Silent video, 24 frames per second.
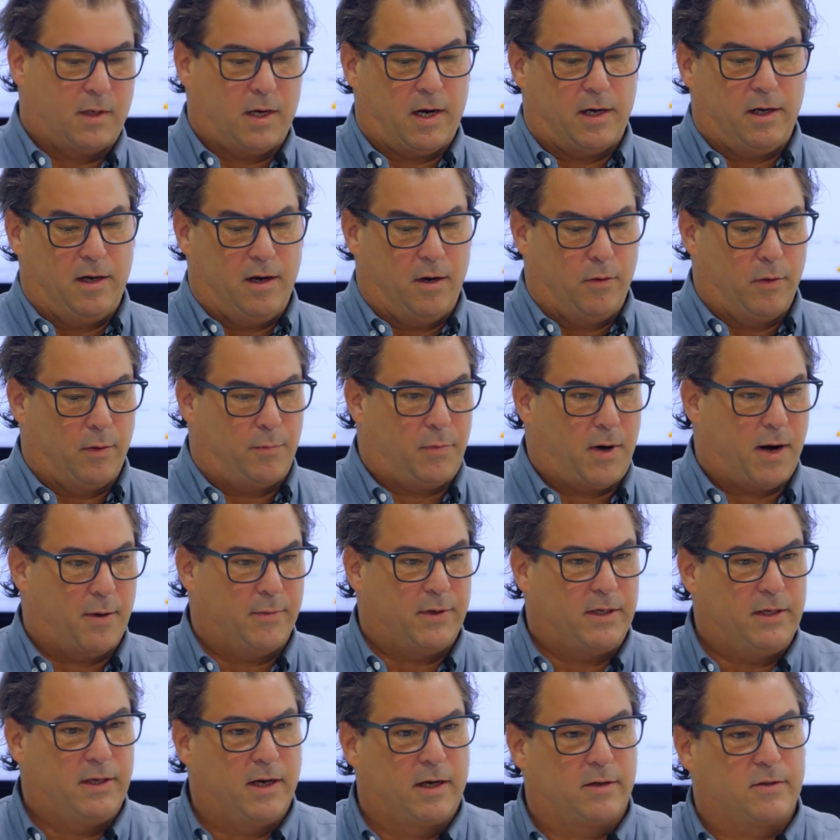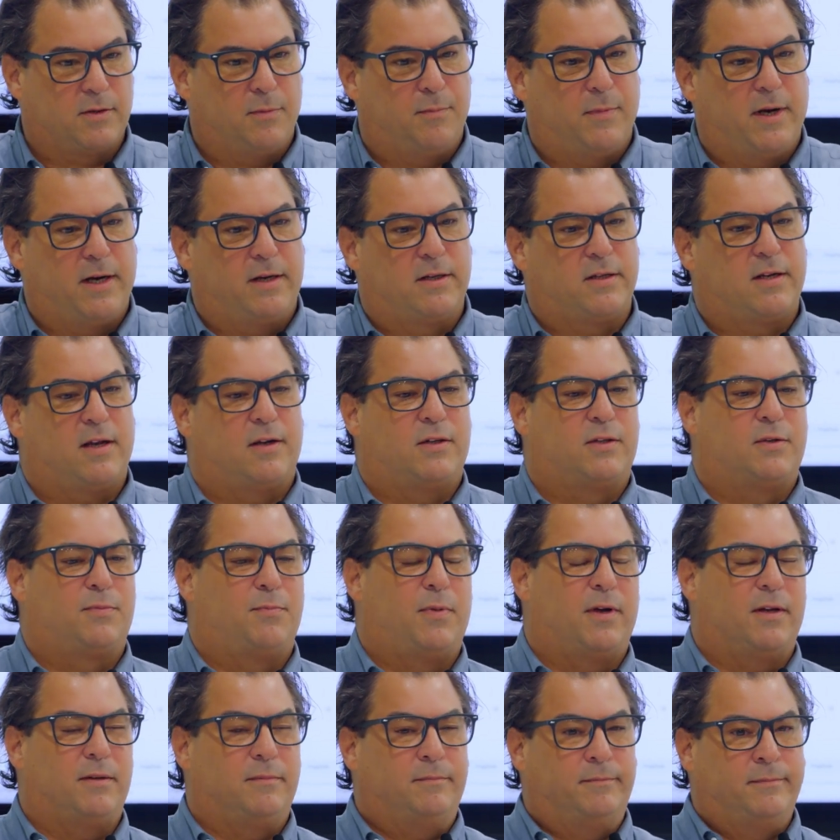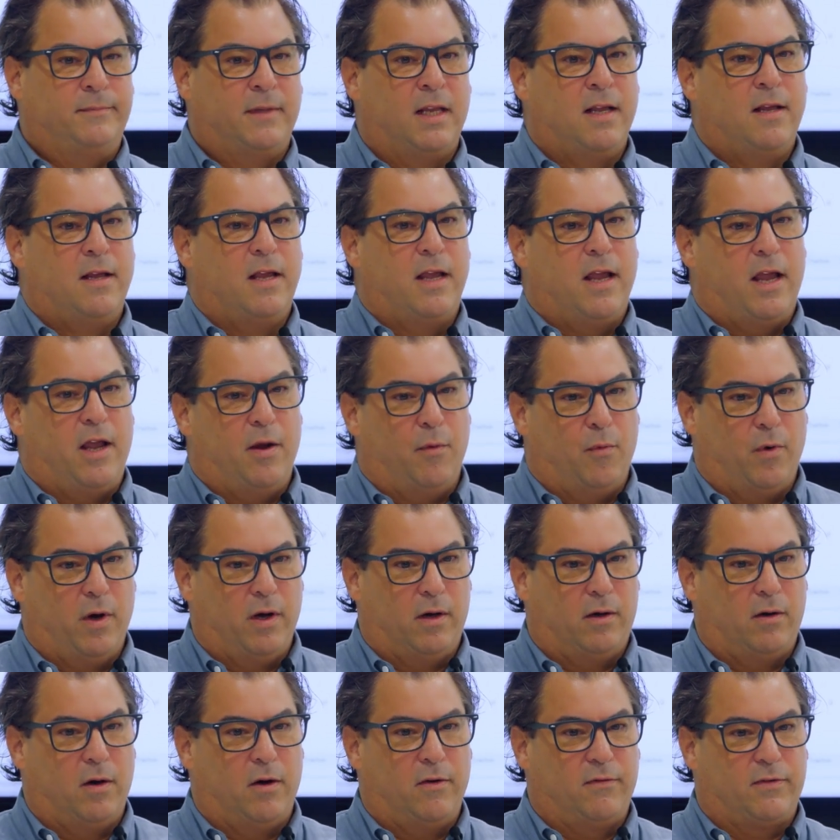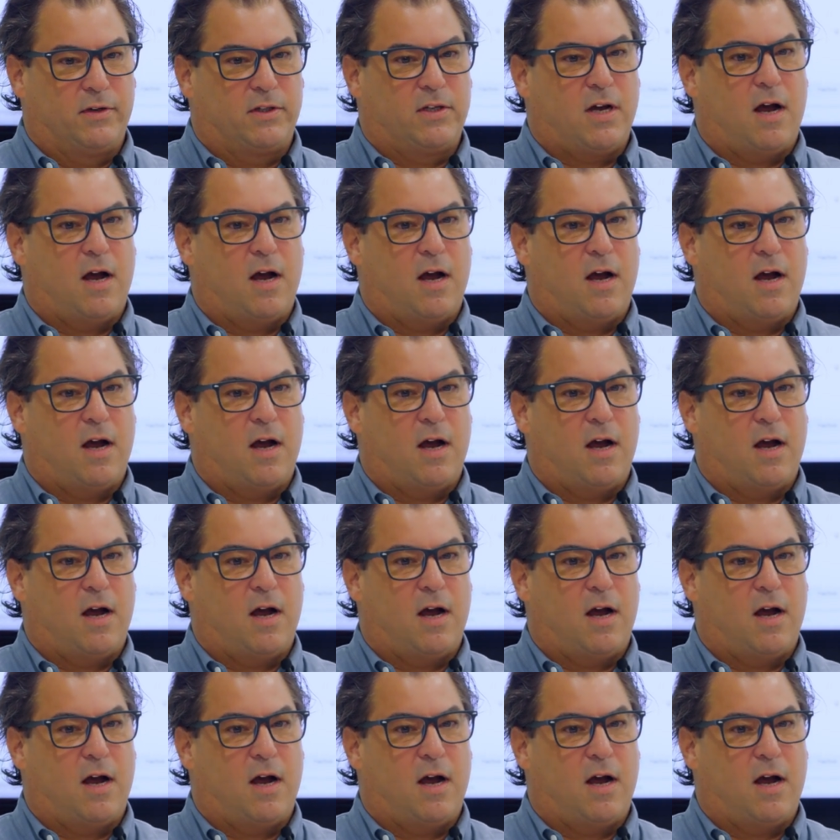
I know it probably doesn't make sense, but it will over